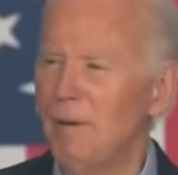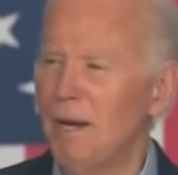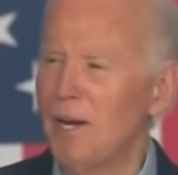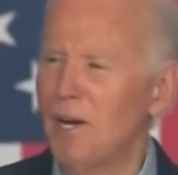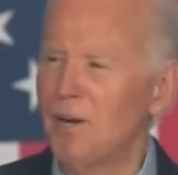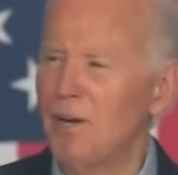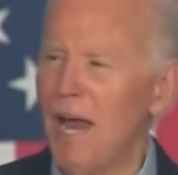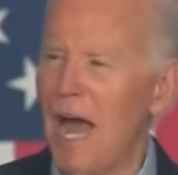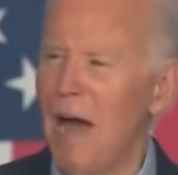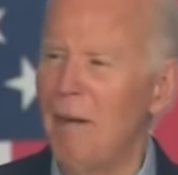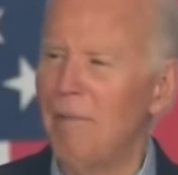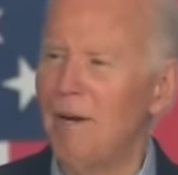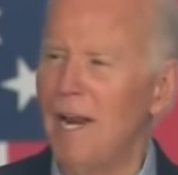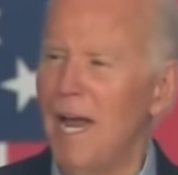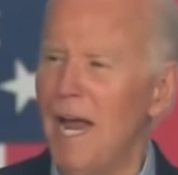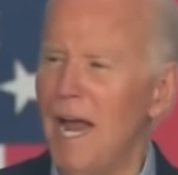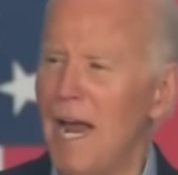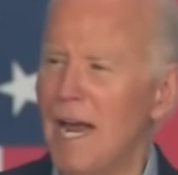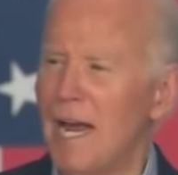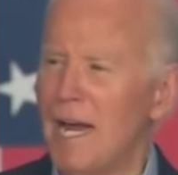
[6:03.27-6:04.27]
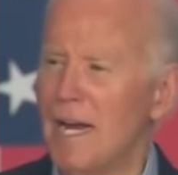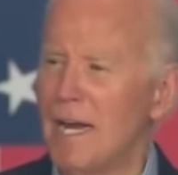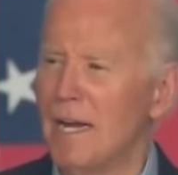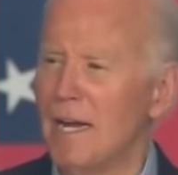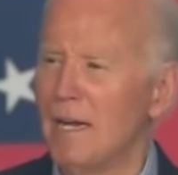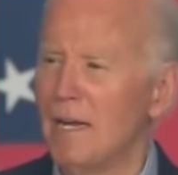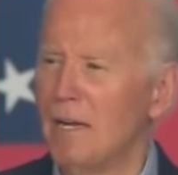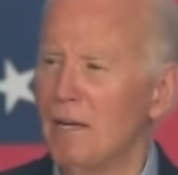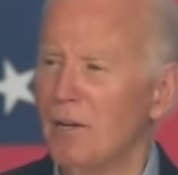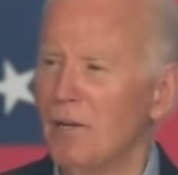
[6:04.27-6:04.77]
me to be your nominee,
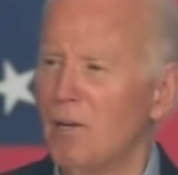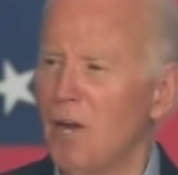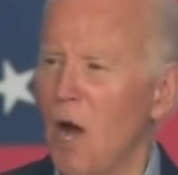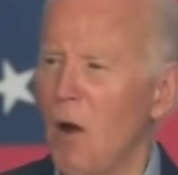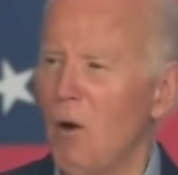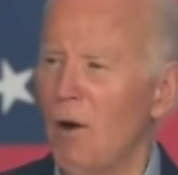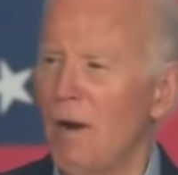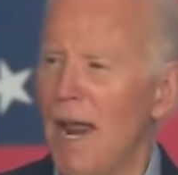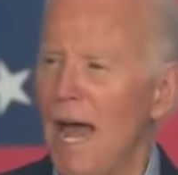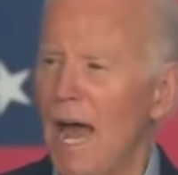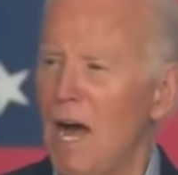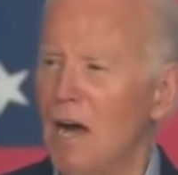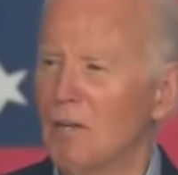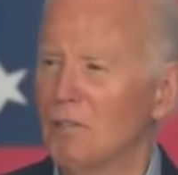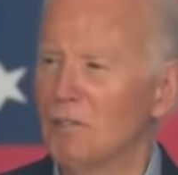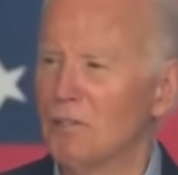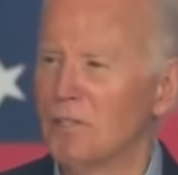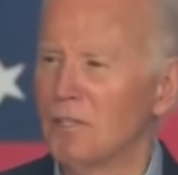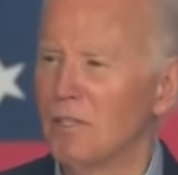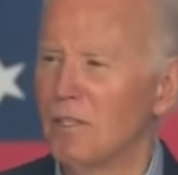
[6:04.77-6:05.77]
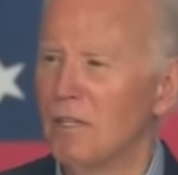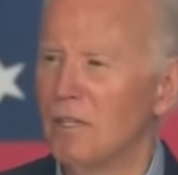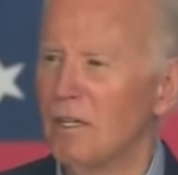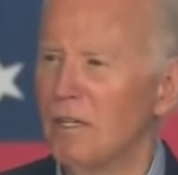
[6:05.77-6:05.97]
no one else.